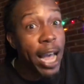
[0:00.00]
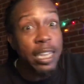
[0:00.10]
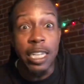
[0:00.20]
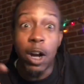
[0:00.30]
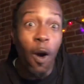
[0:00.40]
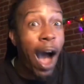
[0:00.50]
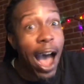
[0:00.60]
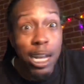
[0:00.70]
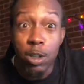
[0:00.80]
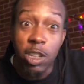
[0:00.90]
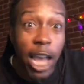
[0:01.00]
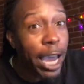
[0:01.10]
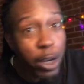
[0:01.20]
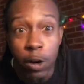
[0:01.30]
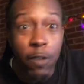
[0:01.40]
at the Ohio
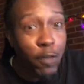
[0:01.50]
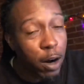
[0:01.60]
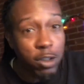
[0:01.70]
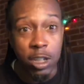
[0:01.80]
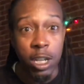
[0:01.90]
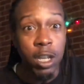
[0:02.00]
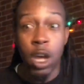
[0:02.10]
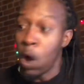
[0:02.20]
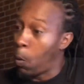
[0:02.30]
State University